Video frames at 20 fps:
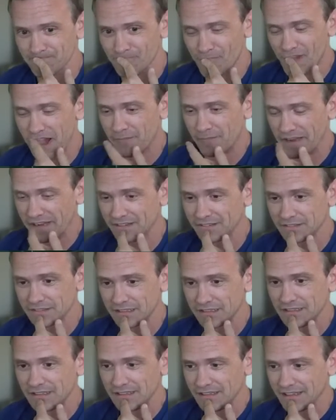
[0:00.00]
I mean,
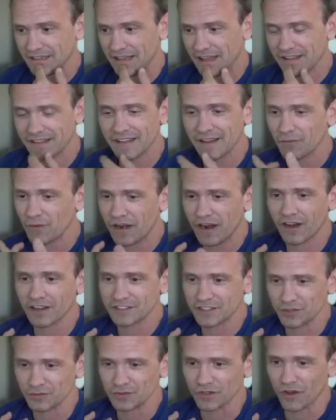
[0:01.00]
it went on
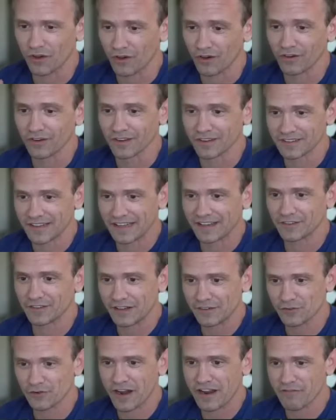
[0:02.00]
too long. Like,
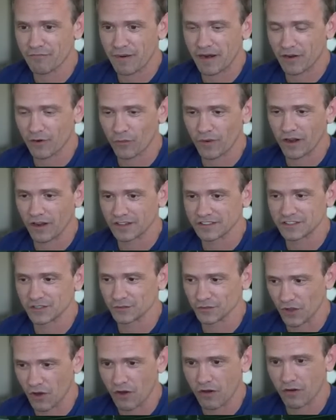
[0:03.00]
Grave Peril went on too
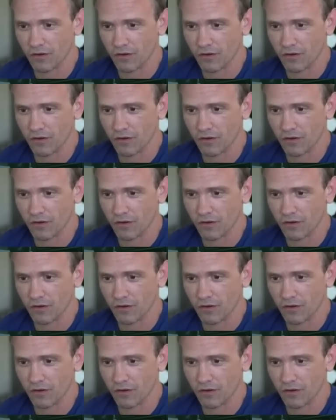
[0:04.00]
long.